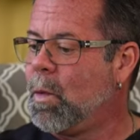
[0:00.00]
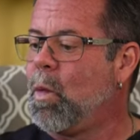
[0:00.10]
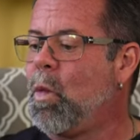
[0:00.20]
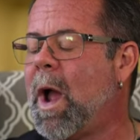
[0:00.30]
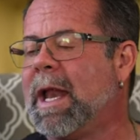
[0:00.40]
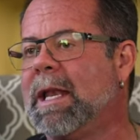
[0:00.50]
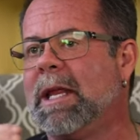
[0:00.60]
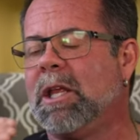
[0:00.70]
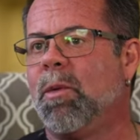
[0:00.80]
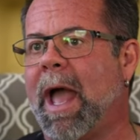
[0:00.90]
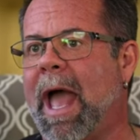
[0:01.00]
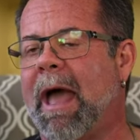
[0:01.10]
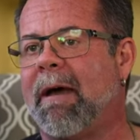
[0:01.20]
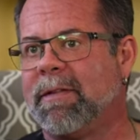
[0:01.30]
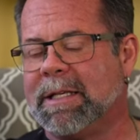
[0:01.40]
when you
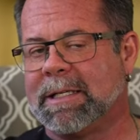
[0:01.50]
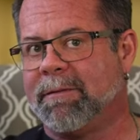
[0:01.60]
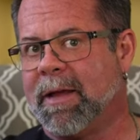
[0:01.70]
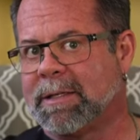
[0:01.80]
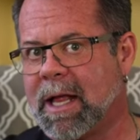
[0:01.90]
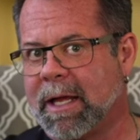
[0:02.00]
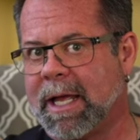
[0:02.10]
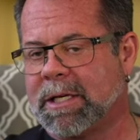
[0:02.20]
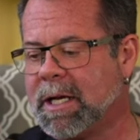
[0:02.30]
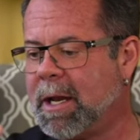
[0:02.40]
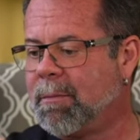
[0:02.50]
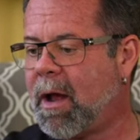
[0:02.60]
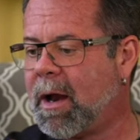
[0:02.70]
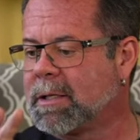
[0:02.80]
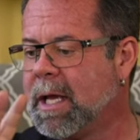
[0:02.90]
have these advanced glycation end
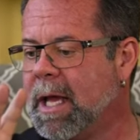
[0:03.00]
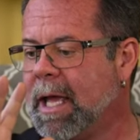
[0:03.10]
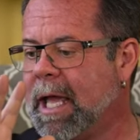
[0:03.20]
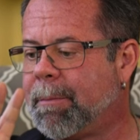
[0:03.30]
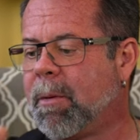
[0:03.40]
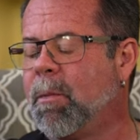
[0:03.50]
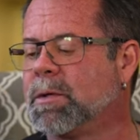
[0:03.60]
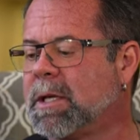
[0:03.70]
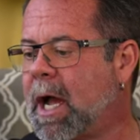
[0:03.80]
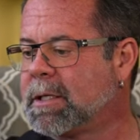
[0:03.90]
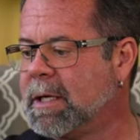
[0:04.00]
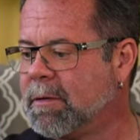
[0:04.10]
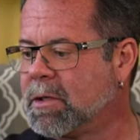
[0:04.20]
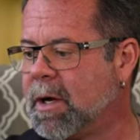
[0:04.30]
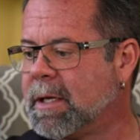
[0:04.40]
products, it promotes
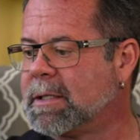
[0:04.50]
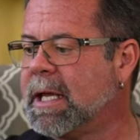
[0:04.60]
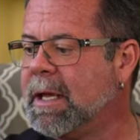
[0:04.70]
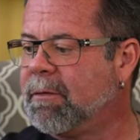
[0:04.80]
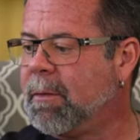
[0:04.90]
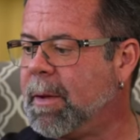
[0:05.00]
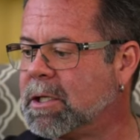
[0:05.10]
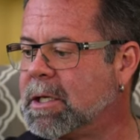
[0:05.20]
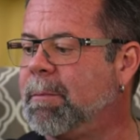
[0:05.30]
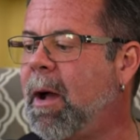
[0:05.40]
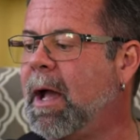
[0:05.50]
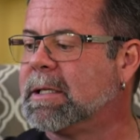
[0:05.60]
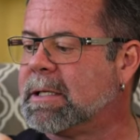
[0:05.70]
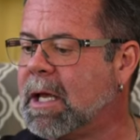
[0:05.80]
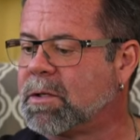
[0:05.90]
oxidative stress, inflammation, it binds
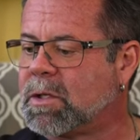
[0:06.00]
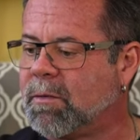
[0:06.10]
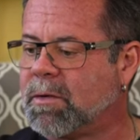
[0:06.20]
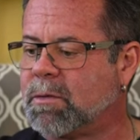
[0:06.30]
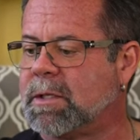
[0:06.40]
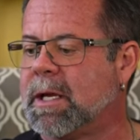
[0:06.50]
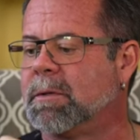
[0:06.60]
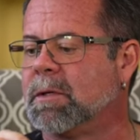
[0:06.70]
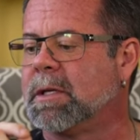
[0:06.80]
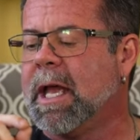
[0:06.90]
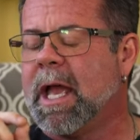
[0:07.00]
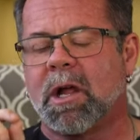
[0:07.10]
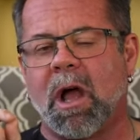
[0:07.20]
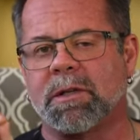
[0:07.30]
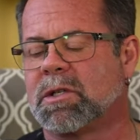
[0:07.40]
to cell surface receptors,
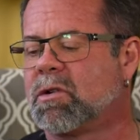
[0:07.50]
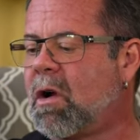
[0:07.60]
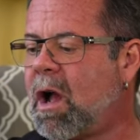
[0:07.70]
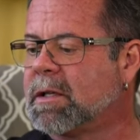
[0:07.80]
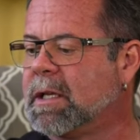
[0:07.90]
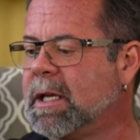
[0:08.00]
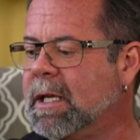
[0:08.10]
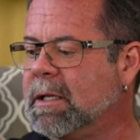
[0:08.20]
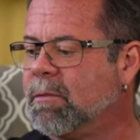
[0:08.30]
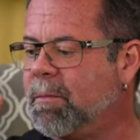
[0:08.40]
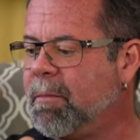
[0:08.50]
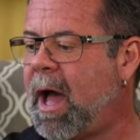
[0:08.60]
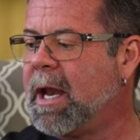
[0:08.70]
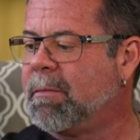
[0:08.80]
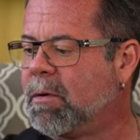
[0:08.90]
causes cross linking with
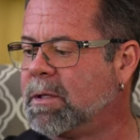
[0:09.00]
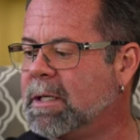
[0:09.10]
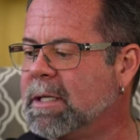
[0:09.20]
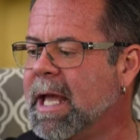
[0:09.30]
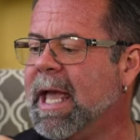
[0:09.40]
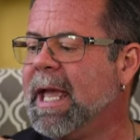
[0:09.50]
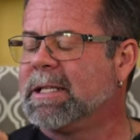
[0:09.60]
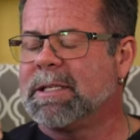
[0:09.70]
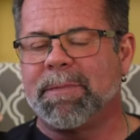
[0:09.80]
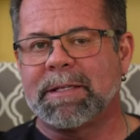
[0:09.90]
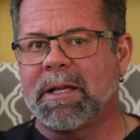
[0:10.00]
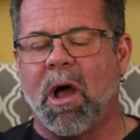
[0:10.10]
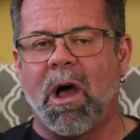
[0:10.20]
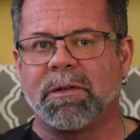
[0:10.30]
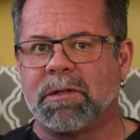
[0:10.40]
body proteins. It just basically
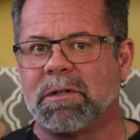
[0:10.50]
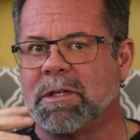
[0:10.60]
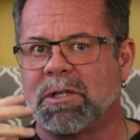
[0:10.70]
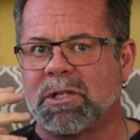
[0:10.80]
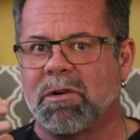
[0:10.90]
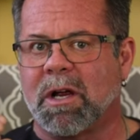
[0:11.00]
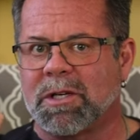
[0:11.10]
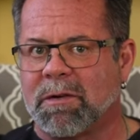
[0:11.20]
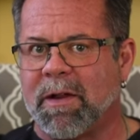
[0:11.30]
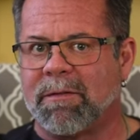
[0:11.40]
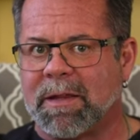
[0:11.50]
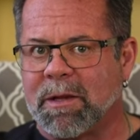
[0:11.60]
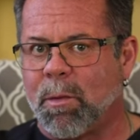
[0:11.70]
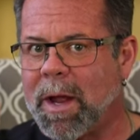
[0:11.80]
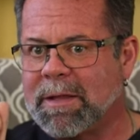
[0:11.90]
alters the structure of everything,
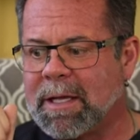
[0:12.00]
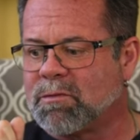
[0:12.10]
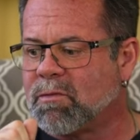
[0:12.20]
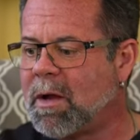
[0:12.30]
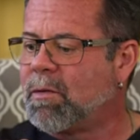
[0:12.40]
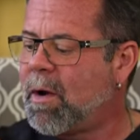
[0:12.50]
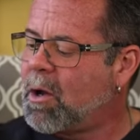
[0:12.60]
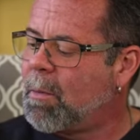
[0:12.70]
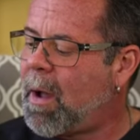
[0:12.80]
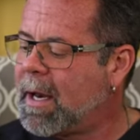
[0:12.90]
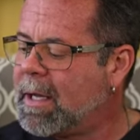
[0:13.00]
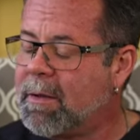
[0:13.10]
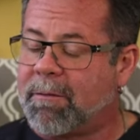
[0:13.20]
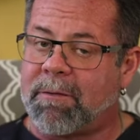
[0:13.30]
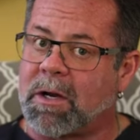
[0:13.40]
the way things run throughout your body and
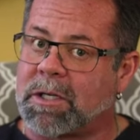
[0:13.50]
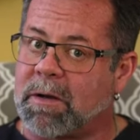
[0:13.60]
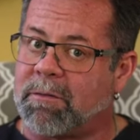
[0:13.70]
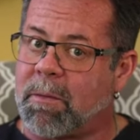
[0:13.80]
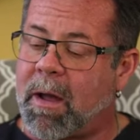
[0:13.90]
the function of your